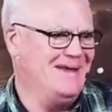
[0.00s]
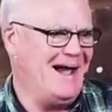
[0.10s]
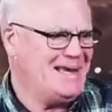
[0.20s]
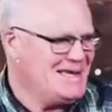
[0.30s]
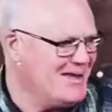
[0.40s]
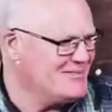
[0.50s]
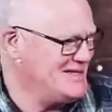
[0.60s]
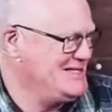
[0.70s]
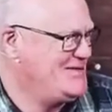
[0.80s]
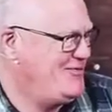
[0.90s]
I'd love
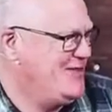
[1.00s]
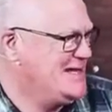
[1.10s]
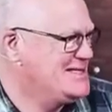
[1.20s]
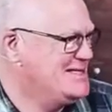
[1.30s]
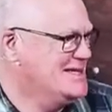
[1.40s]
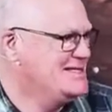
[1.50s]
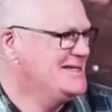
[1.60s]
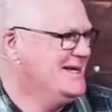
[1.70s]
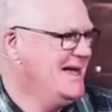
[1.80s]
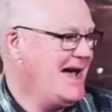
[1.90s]
to just fix
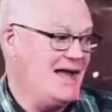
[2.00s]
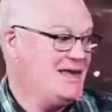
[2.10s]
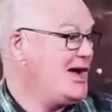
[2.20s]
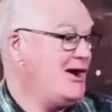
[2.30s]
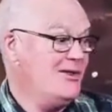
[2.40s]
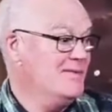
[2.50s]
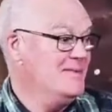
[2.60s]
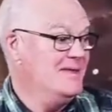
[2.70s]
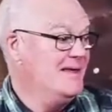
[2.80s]
this, and I can't.